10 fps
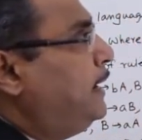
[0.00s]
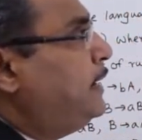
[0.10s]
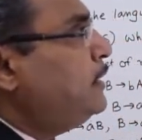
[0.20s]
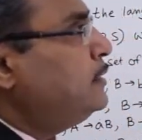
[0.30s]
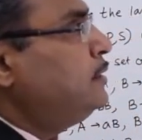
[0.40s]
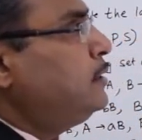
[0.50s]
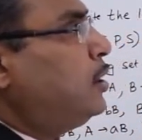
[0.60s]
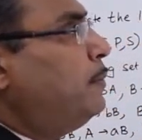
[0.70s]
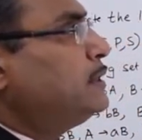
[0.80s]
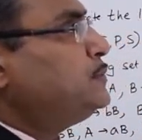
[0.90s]
A
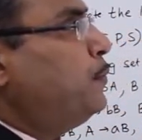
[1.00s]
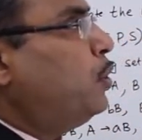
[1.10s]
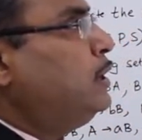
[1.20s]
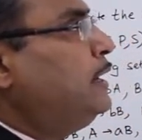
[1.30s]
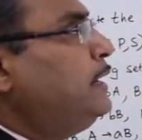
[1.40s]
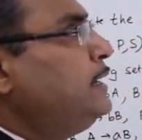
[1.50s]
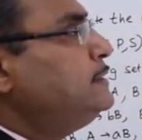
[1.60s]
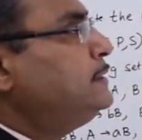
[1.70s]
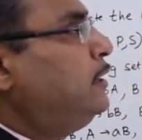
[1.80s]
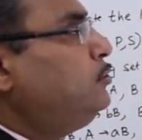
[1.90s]
comma small a
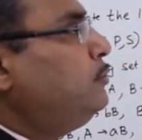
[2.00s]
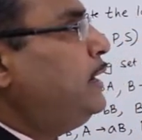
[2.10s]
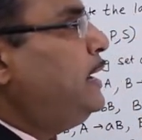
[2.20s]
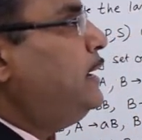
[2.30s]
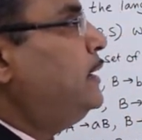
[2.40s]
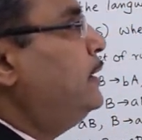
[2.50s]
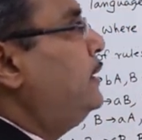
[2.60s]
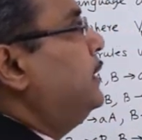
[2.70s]
is equal to A.